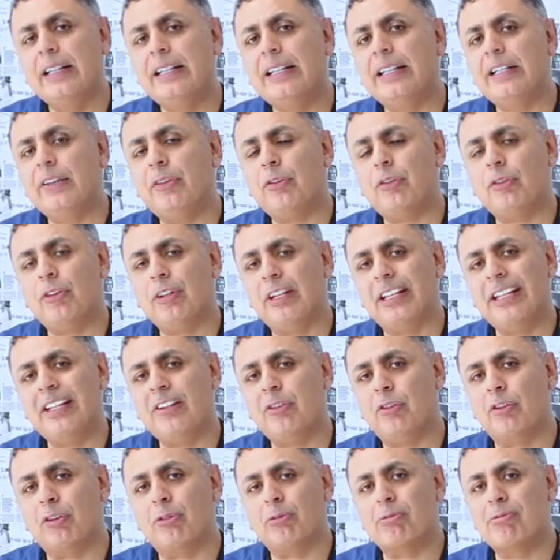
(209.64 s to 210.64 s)
This
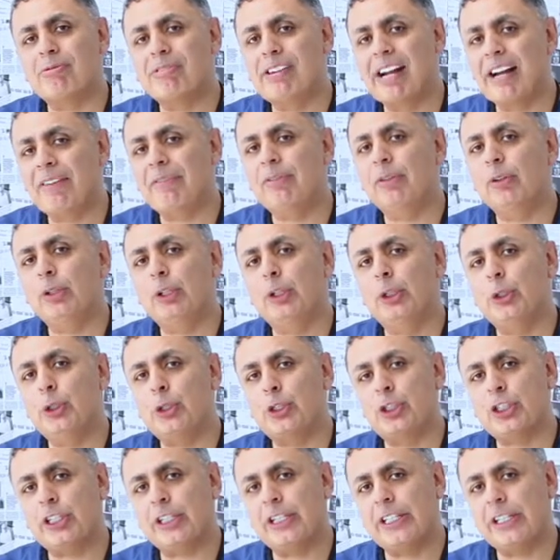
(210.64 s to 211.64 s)
is a
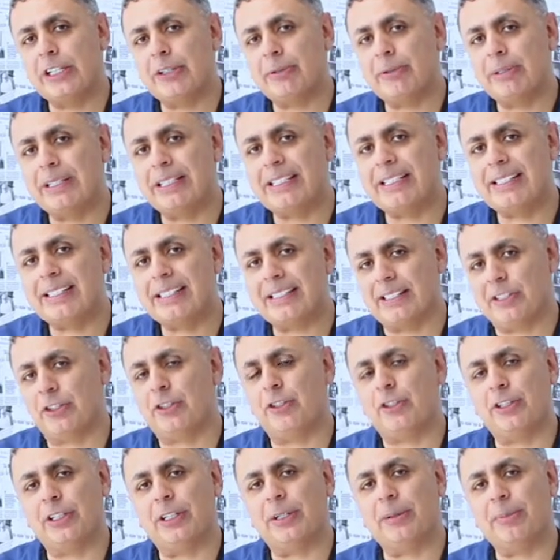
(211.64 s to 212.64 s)
revolutionary
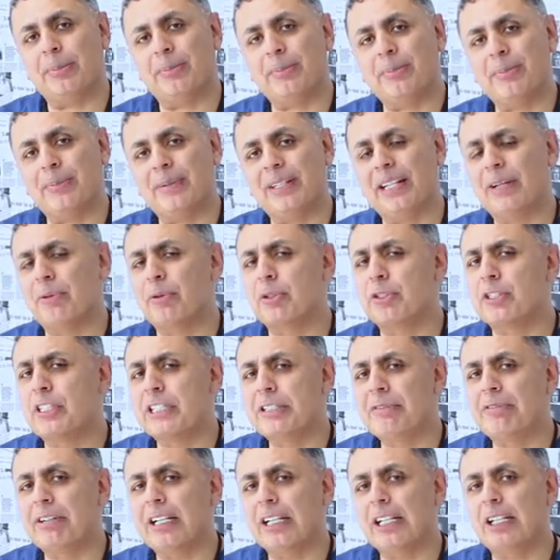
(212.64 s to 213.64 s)
system that was
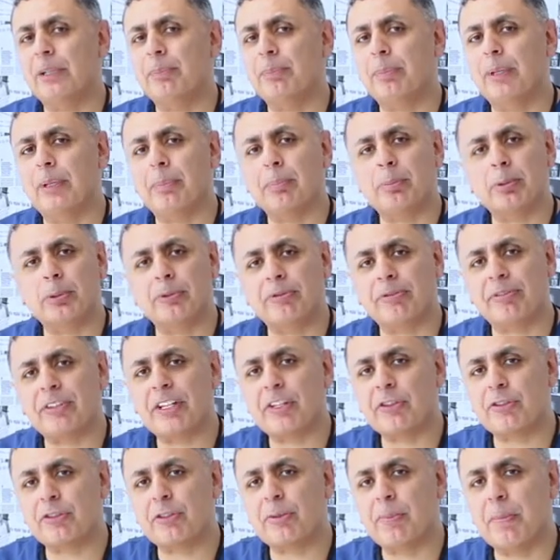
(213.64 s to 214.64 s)
developed by
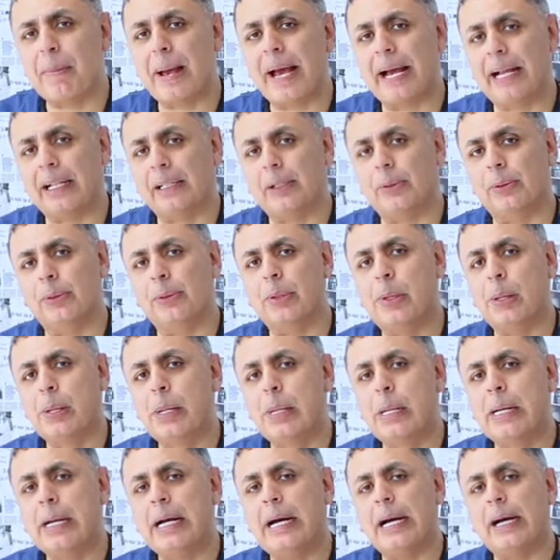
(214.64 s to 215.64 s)
Professor MALO
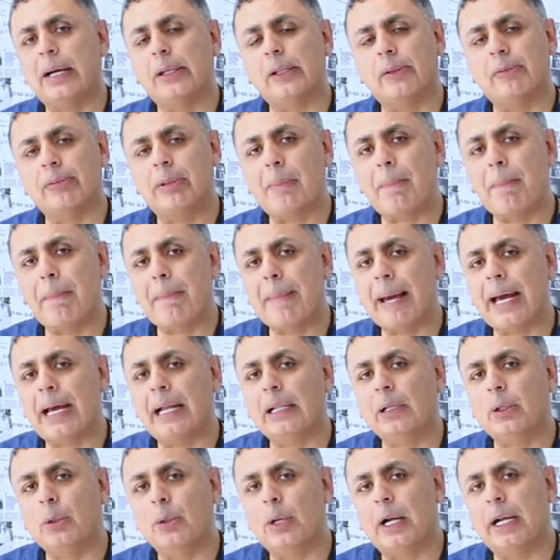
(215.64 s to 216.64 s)
out of the
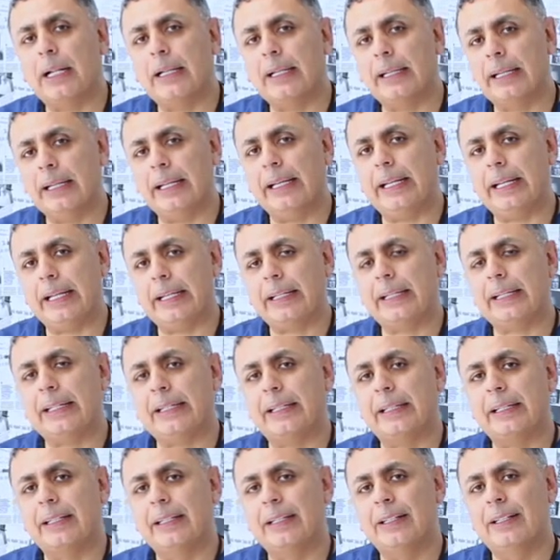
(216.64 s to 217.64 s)
MALO
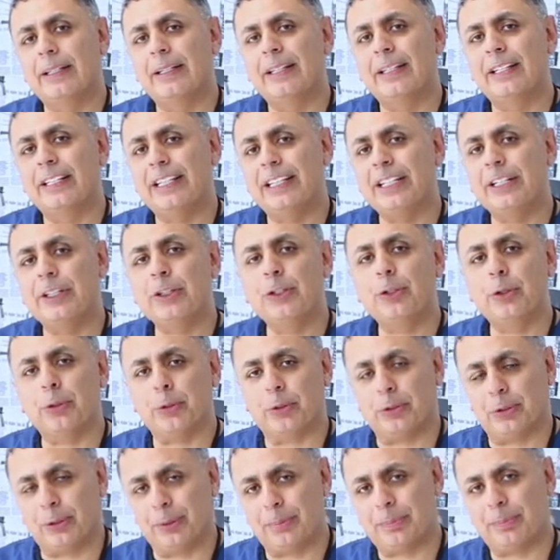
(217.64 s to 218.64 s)
clinic in
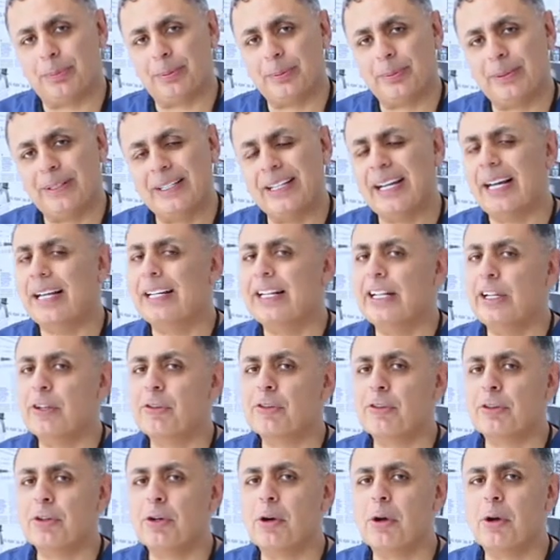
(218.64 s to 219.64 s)
Europe, and it
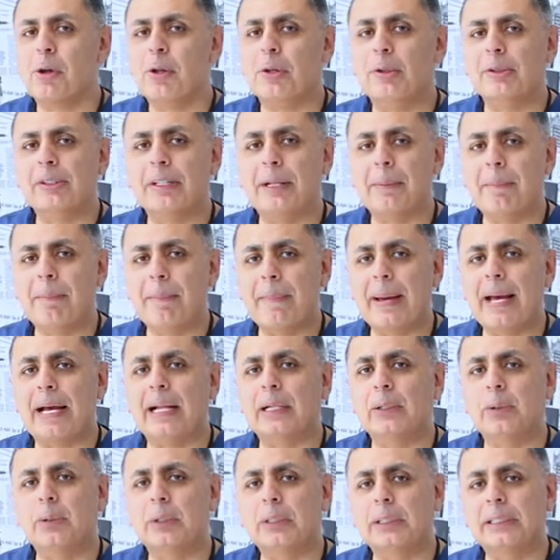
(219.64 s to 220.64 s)
is called a
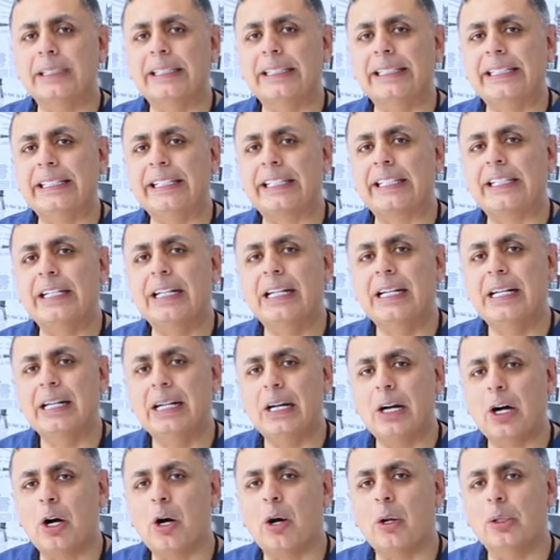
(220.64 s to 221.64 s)
MALO clinic
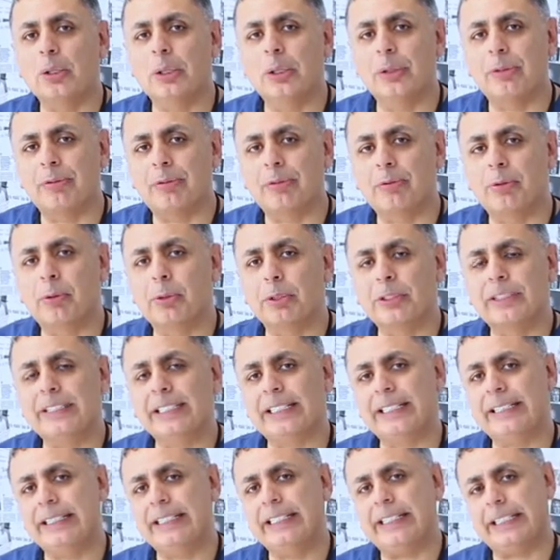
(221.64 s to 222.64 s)
all-on-4
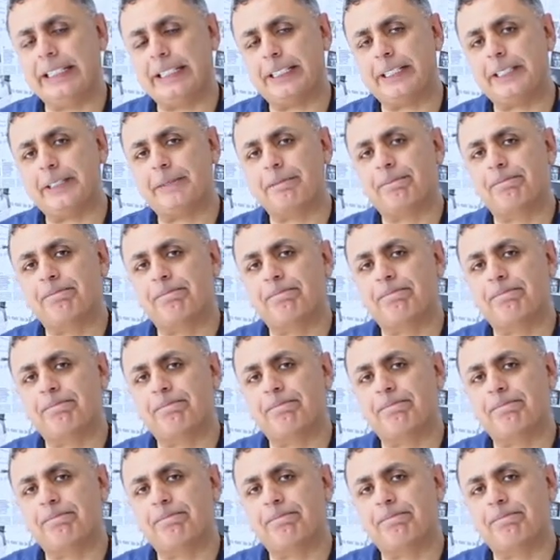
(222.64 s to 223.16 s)
technique.